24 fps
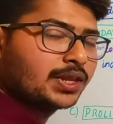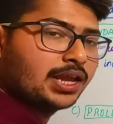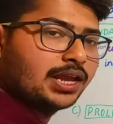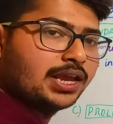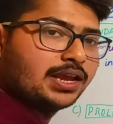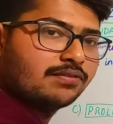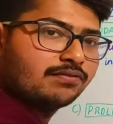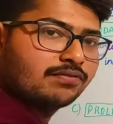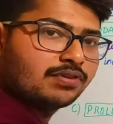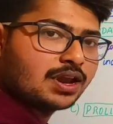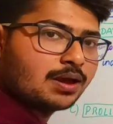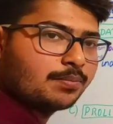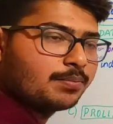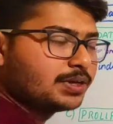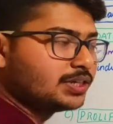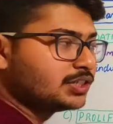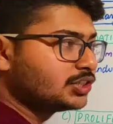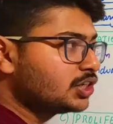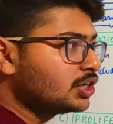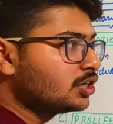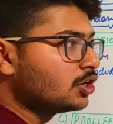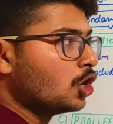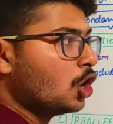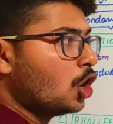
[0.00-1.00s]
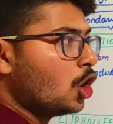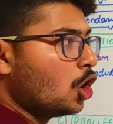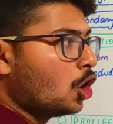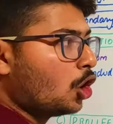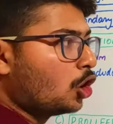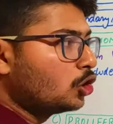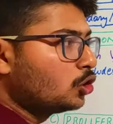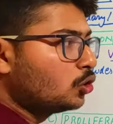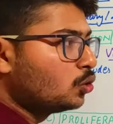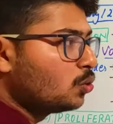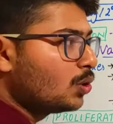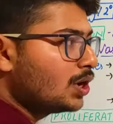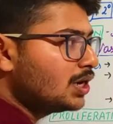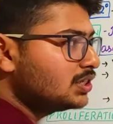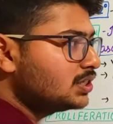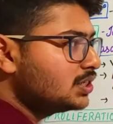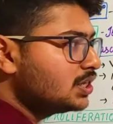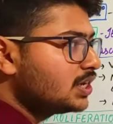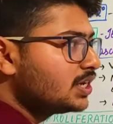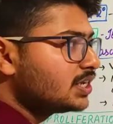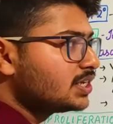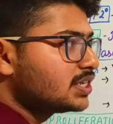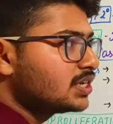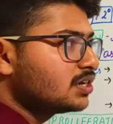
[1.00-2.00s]
inflammation or towards
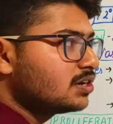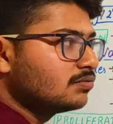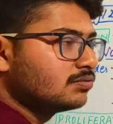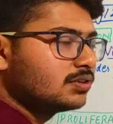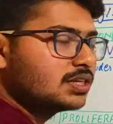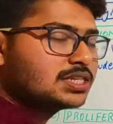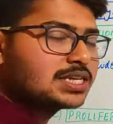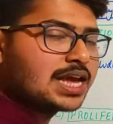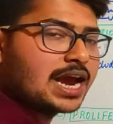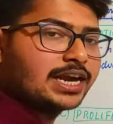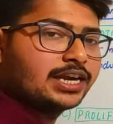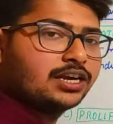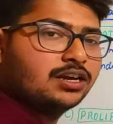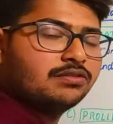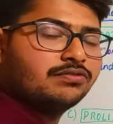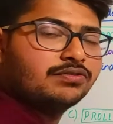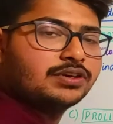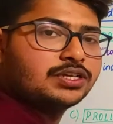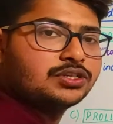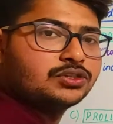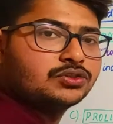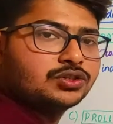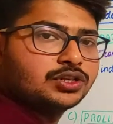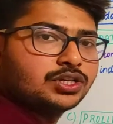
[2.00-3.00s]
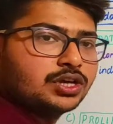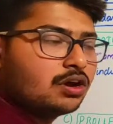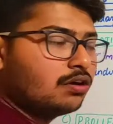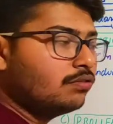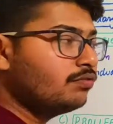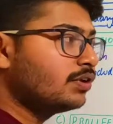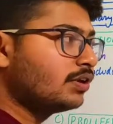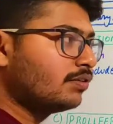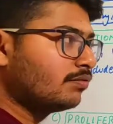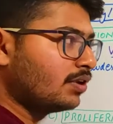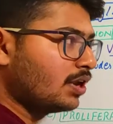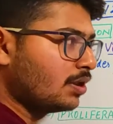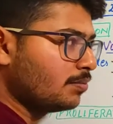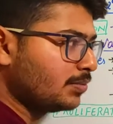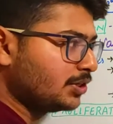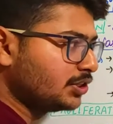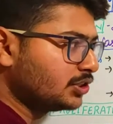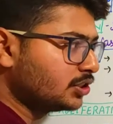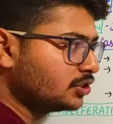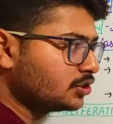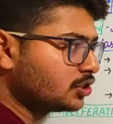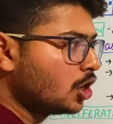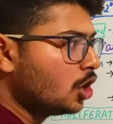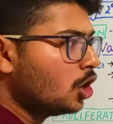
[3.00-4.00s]
the region of the site of injury of
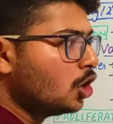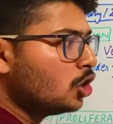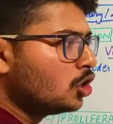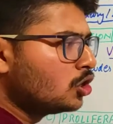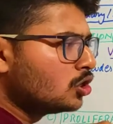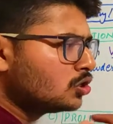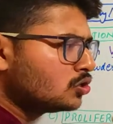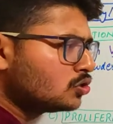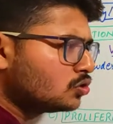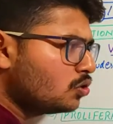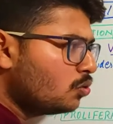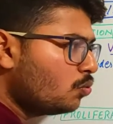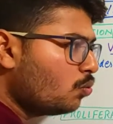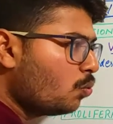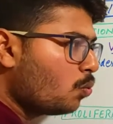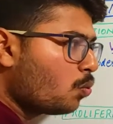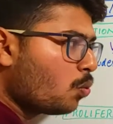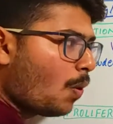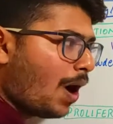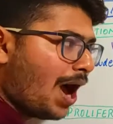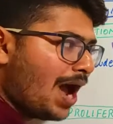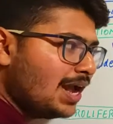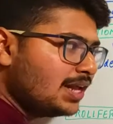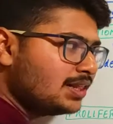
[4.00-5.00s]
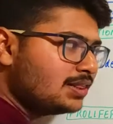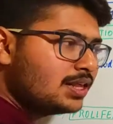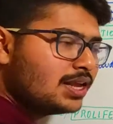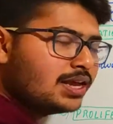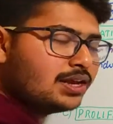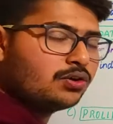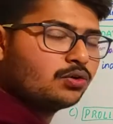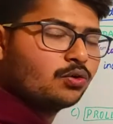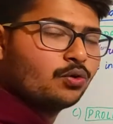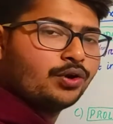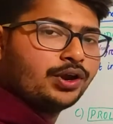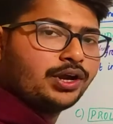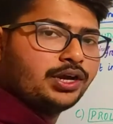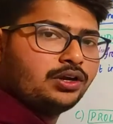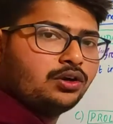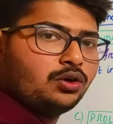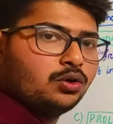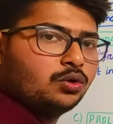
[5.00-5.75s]
inflammations. So why they are going